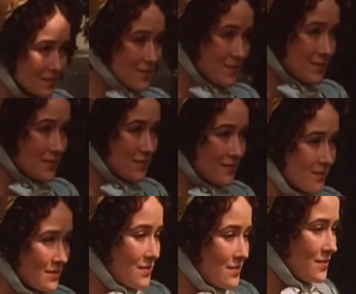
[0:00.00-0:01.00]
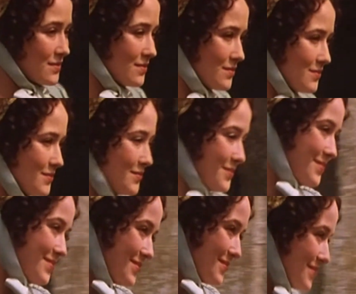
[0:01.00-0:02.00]
British programmes that almost
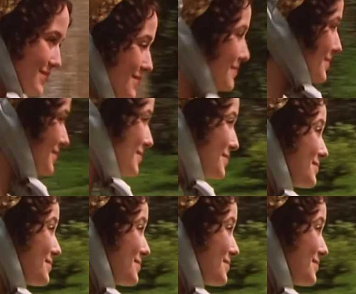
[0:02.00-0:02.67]
every single